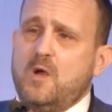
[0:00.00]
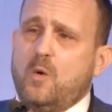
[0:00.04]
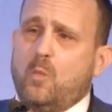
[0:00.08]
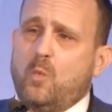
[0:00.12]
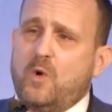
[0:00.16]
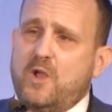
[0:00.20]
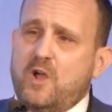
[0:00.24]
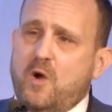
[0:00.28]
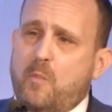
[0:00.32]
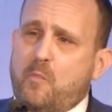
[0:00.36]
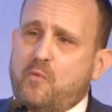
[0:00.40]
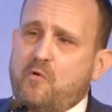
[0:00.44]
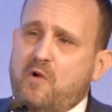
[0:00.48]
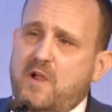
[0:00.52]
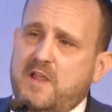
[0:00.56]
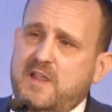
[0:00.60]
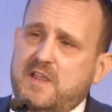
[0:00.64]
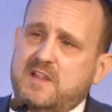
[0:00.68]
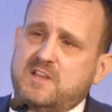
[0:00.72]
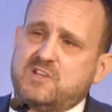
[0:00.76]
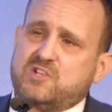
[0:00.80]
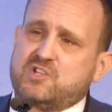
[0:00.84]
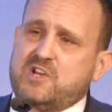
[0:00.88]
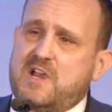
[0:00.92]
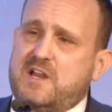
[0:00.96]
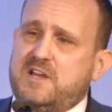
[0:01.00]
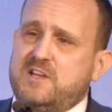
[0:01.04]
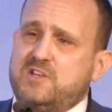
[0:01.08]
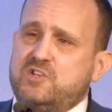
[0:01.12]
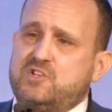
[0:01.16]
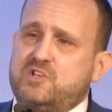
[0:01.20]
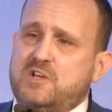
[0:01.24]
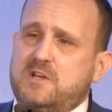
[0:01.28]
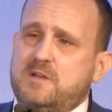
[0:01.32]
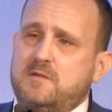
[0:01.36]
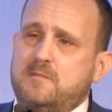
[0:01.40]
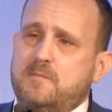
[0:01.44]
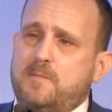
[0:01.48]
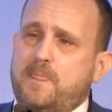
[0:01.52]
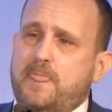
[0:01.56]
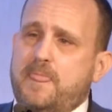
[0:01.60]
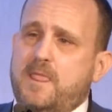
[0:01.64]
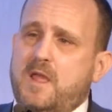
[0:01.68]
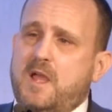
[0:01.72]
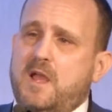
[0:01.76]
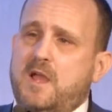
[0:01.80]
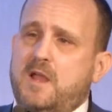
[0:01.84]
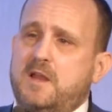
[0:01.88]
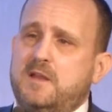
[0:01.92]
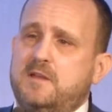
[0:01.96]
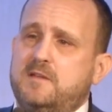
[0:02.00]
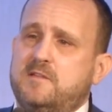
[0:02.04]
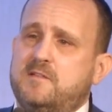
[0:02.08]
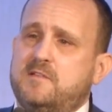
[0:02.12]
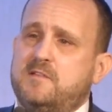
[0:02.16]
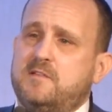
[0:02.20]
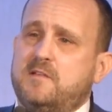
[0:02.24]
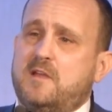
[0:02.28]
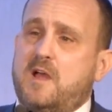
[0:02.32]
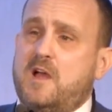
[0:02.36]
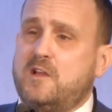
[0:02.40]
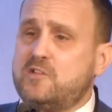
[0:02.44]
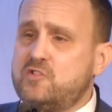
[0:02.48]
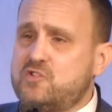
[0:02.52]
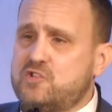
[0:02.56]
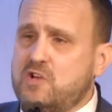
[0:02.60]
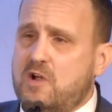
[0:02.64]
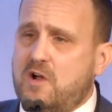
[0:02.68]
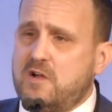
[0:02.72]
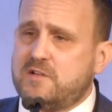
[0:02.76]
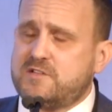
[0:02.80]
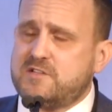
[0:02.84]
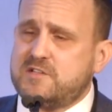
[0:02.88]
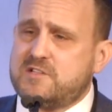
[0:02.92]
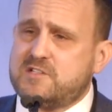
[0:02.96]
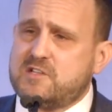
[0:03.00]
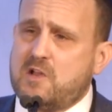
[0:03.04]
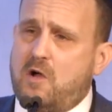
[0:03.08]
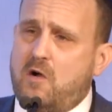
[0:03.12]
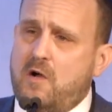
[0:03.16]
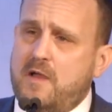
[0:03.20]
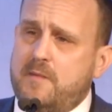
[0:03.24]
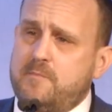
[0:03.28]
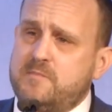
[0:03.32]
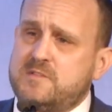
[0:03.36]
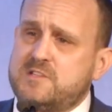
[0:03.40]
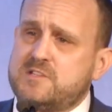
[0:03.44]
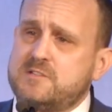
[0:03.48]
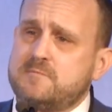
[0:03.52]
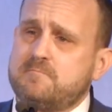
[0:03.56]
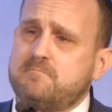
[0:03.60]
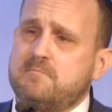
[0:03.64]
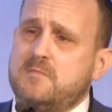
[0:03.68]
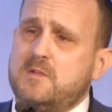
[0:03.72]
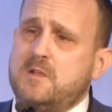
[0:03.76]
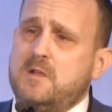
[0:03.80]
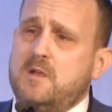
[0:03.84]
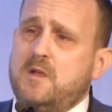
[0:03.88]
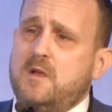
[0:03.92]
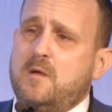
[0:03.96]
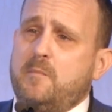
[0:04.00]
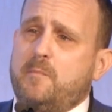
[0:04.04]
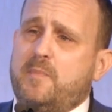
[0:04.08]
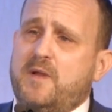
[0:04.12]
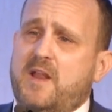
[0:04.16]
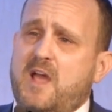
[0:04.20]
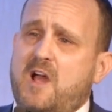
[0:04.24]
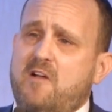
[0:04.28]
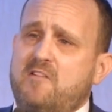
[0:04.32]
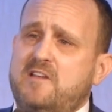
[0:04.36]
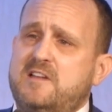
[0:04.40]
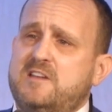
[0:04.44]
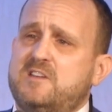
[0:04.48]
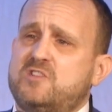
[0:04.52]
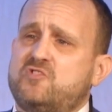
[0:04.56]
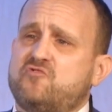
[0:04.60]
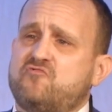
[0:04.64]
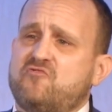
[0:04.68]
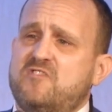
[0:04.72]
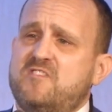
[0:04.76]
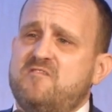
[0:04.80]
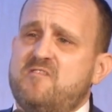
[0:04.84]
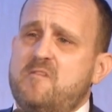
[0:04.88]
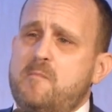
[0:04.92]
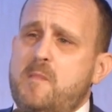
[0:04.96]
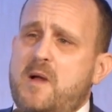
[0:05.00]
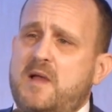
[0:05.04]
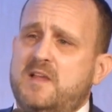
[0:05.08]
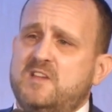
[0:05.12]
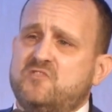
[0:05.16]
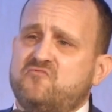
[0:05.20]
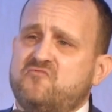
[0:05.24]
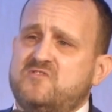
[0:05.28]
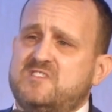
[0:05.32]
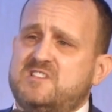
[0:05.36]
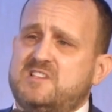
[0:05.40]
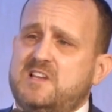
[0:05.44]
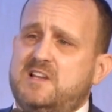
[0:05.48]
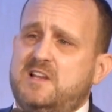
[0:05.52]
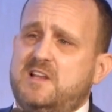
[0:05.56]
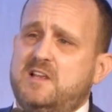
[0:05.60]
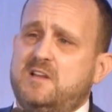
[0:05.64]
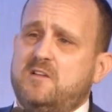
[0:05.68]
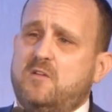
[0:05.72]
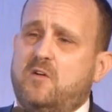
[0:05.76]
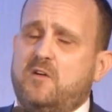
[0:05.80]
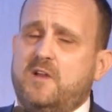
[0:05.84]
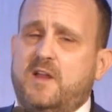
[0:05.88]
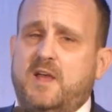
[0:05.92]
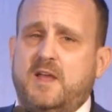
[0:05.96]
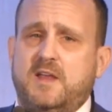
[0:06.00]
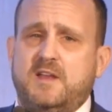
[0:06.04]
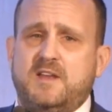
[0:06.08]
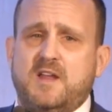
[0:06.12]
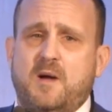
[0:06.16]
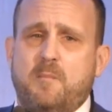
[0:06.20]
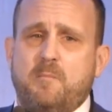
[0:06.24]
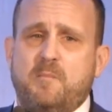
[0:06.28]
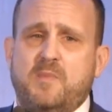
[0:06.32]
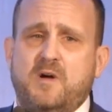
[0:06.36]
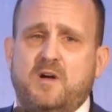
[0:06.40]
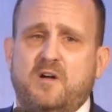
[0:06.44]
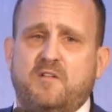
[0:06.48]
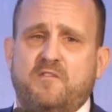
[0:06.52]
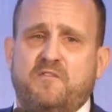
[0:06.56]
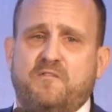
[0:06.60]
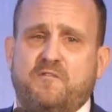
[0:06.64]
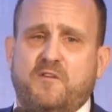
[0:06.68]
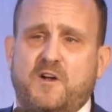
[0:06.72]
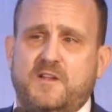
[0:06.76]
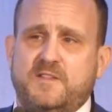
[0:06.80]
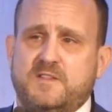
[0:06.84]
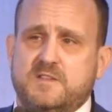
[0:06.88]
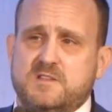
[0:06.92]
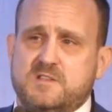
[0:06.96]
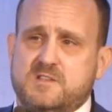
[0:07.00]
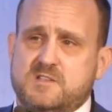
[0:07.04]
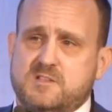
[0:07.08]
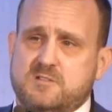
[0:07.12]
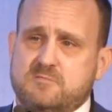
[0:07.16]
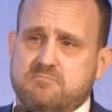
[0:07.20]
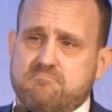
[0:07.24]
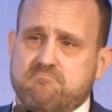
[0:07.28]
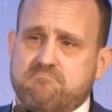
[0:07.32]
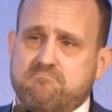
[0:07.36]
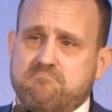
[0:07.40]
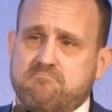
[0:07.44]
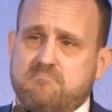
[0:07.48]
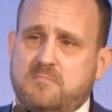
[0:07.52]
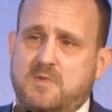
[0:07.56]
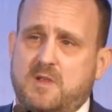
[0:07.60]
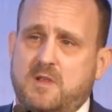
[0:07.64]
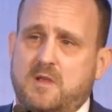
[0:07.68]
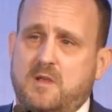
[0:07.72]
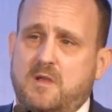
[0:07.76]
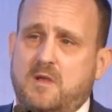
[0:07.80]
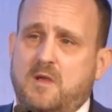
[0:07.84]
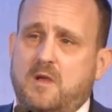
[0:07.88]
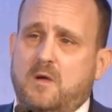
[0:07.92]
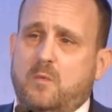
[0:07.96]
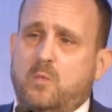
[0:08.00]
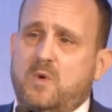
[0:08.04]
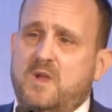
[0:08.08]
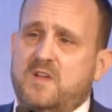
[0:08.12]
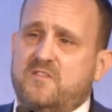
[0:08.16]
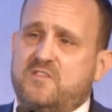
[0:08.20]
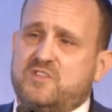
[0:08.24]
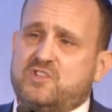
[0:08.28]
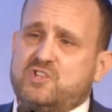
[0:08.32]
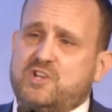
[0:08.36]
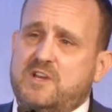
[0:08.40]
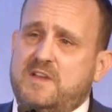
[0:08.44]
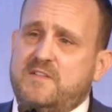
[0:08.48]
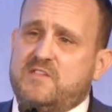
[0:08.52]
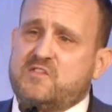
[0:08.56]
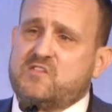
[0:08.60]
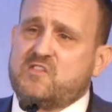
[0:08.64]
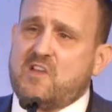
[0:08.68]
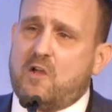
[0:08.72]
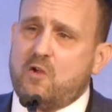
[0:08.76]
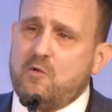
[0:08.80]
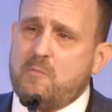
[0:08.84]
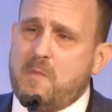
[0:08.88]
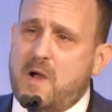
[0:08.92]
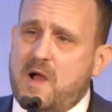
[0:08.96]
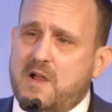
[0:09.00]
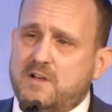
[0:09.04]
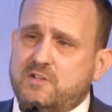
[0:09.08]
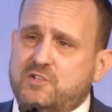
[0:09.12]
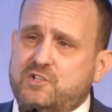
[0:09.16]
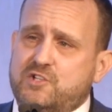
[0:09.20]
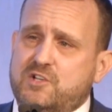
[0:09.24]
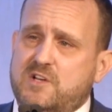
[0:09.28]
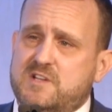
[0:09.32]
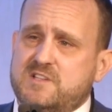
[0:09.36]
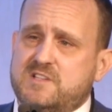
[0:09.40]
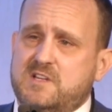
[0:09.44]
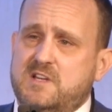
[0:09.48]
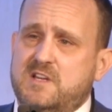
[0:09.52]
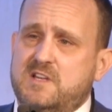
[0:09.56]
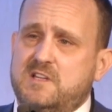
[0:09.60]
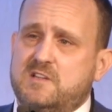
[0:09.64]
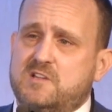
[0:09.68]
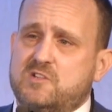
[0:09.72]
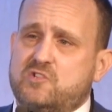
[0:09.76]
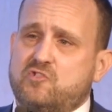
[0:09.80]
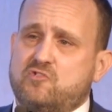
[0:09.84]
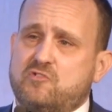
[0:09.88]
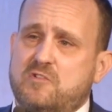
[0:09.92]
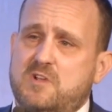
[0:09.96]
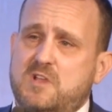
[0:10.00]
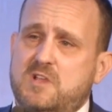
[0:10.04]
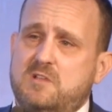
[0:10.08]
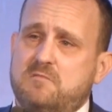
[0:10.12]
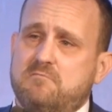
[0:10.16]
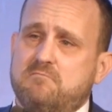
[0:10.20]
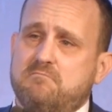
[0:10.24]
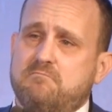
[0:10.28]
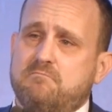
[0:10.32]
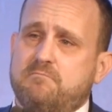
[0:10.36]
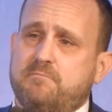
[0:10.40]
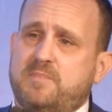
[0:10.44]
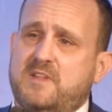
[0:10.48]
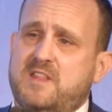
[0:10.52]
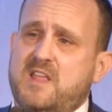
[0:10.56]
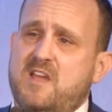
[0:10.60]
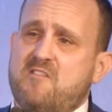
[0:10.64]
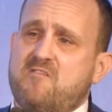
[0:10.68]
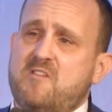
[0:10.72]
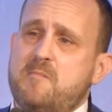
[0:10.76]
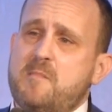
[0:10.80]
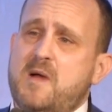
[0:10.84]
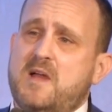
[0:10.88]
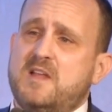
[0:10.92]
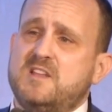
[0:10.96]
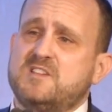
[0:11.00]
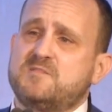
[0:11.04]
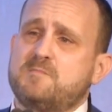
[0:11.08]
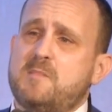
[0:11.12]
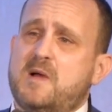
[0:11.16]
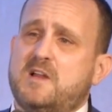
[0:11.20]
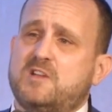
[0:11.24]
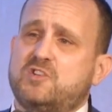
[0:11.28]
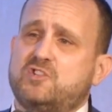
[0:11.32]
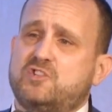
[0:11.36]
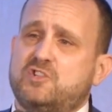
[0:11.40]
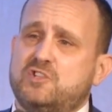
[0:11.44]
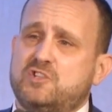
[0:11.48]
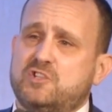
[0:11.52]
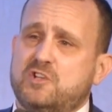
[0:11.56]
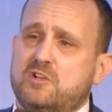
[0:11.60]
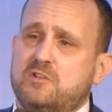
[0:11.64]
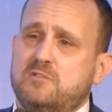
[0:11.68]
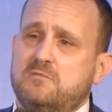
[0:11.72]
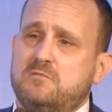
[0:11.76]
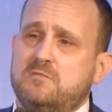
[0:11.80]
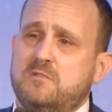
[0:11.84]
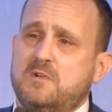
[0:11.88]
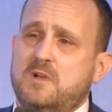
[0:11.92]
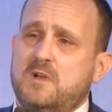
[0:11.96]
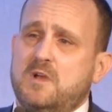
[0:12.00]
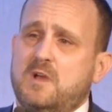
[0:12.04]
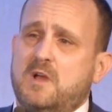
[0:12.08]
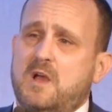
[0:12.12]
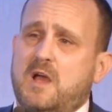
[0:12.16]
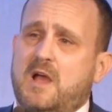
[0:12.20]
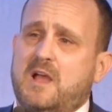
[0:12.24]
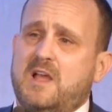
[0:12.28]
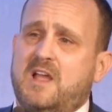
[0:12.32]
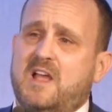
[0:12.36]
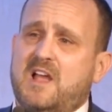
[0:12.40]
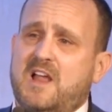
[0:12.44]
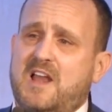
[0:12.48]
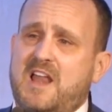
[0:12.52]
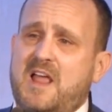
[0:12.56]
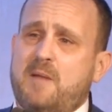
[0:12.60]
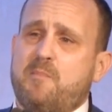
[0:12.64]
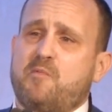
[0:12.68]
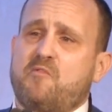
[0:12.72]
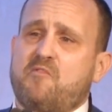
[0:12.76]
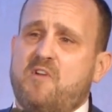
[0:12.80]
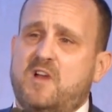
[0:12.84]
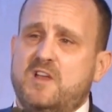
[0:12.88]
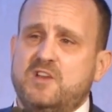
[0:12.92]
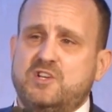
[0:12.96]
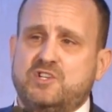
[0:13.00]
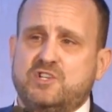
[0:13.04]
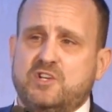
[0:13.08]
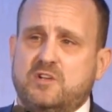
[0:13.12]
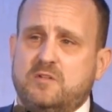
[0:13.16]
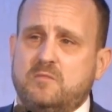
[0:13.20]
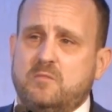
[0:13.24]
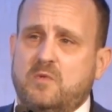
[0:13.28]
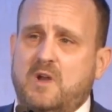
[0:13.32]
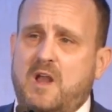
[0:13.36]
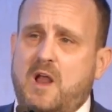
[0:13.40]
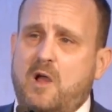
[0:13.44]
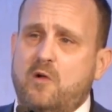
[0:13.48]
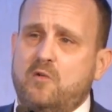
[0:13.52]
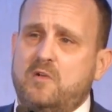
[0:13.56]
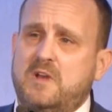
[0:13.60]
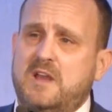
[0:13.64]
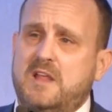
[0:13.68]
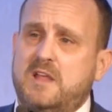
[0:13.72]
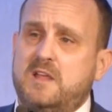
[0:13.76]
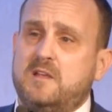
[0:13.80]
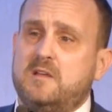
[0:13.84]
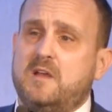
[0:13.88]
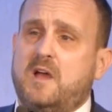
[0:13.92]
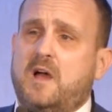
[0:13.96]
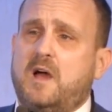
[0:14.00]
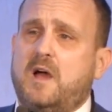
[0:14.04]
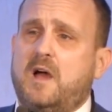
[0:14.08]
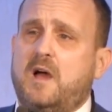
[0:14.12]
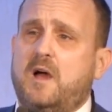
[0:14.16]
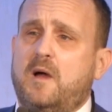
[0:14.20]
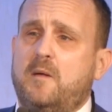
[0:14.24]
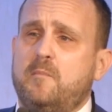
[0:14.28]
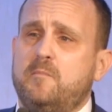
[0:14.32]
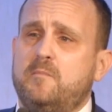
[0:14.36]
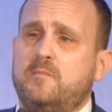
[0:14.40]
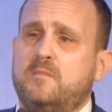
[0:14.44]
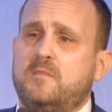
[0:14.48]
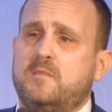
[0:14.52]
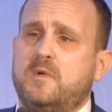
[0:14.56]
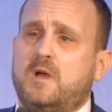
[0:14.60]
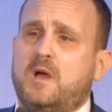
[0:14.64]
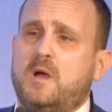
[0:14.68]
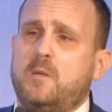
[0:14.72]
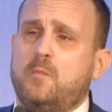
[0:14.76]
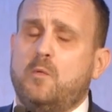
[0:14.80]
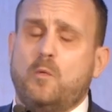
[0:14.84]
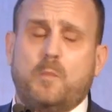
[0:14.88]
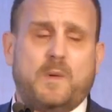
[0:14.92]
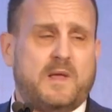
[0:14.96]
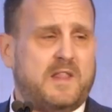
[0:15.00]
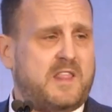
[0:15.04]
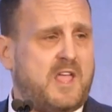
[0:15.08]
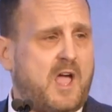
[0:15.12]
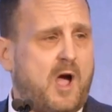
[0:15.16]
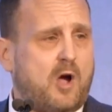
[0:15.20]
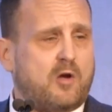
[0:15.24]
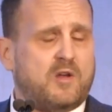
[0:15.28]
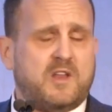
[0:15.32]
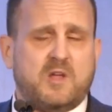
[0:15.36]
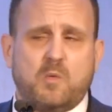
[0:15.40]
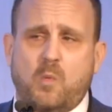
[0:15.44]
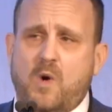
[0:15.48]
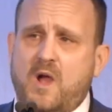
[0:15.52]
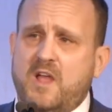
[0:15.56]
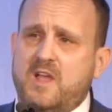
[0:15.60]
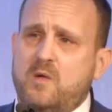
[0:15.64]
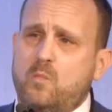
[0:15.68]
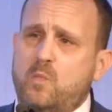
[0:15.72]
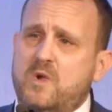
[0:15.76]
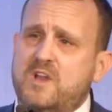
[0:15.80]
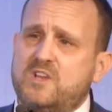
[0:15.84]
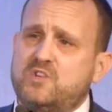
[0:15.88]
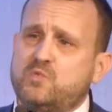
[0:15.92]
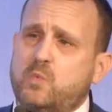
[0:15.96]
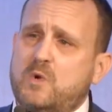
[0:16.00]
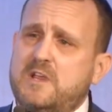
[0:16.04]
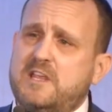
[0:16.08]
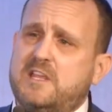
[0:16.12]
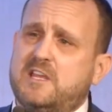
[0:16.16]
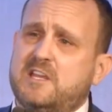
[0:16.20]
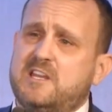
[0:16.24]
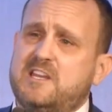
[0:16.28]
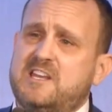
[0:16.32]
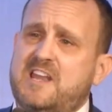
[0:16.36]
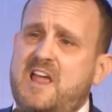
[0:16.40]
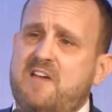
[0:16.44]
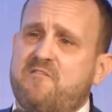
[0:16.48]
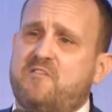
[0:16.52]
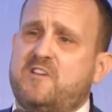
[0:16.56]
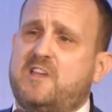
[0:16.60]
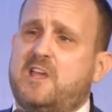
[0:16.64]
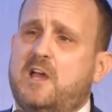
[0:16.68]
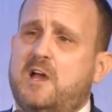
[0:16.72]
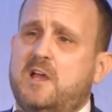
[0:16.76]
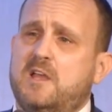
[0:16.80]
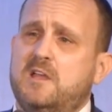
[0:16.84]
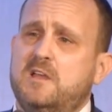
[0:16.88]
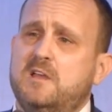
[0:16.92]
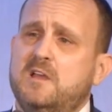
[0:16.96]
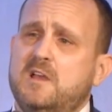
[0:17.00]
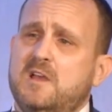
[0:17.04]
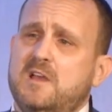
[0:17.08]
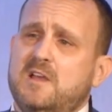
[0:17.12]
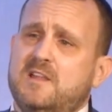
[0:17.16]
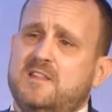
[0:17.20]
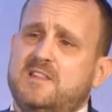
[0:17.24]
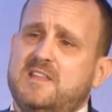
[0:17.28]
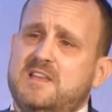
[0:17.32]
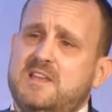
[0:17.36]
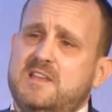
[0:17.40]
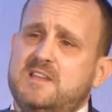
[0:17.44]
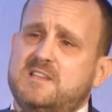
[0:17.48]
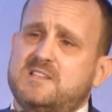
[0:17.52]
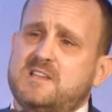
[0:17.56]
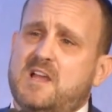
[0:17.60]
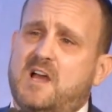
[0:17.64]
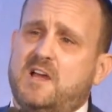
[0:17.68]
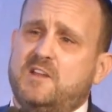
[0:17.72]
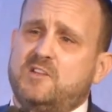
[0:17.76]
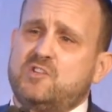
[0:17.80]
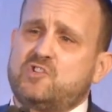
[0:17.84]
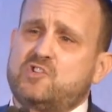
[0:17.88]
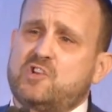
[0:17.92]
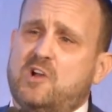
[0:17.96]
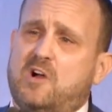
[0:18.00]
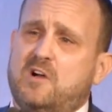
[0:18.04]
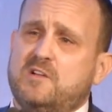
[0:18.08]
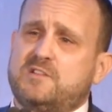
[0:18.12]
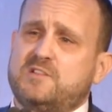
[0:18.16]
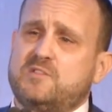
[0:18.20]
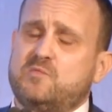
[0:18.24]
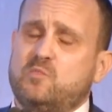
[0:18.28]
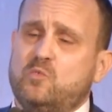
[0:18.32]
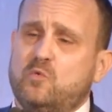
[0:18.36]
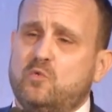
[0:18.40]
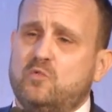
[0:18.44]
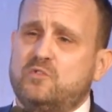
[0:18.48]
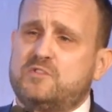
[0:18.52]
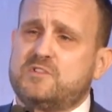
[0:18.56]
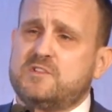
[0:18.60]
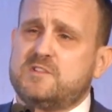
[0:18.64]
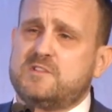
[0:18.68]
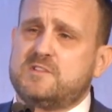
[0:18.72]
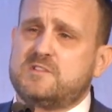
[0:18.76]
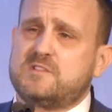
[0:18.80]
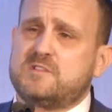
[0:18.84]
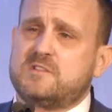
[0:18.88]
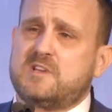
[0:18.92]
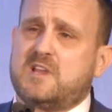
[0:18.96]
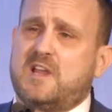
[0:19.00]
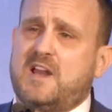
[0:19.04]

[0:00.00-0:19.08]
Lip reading: We operate in challenging and uncharted times, but our industry remains resilient on a number of fronts. We have achieved so much as an industry, but there remains much to do, and collaboration will be the only way in which we can navigate these uncharted waters.